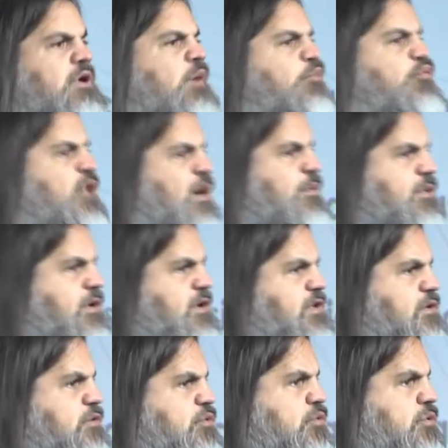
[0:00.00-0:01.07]
a primary
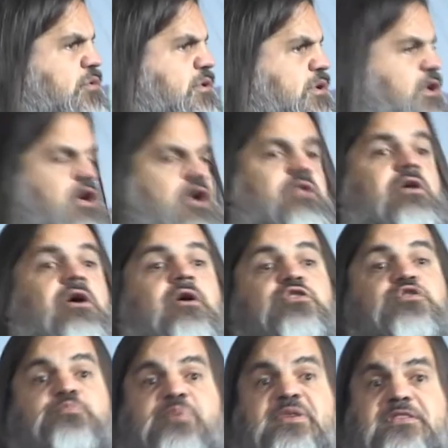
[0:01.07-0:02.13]
school, a
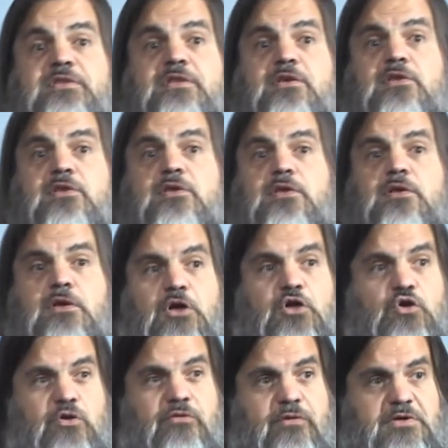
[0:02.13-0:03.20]
large business, a
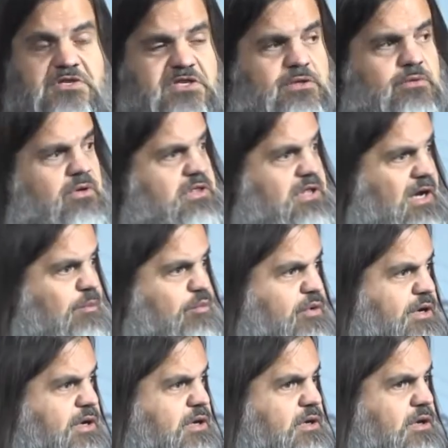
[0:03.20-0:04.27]
university, or a
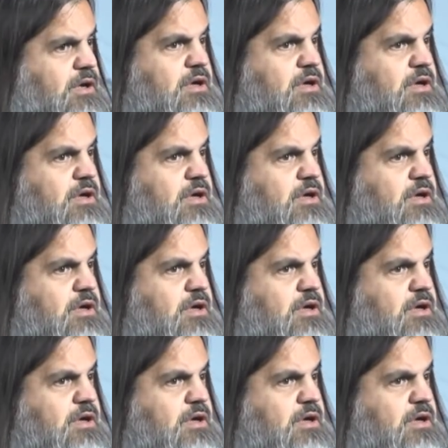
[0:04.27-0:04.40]
library,